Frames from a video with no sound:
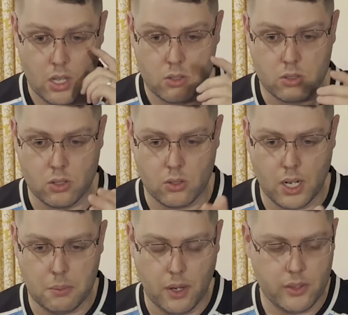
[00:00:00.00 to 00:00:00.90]
So
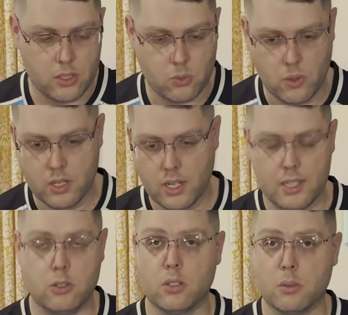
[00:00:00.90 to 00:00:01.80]
I bought this one,
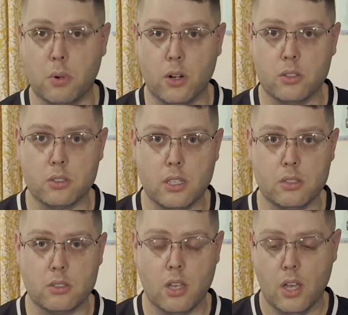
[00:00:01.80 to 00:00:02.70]
I took the parts
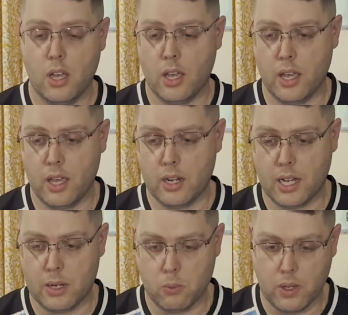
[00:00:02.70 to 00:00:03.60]
list, and
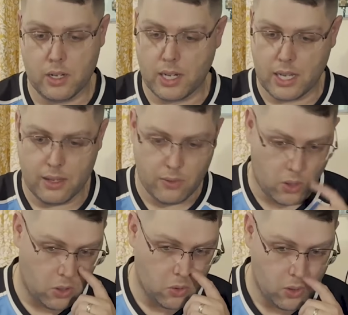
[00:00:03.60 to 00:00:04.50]
I have
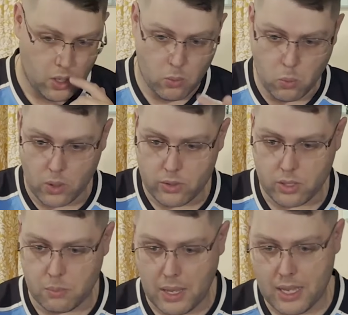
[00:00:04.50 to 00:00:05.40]
all Worth
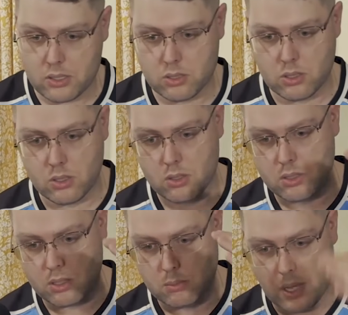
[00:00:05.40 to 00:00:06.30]

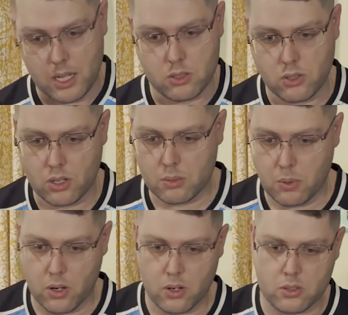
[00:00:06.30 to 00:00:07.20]
capacitors and Panasonic
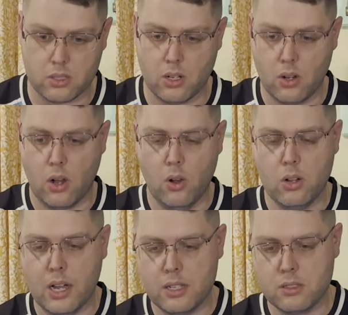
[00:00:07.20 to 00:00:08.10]
parts and all
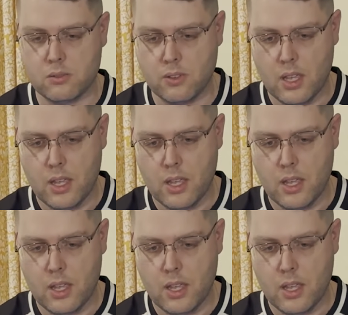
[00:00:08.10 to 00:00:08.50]
kinds of,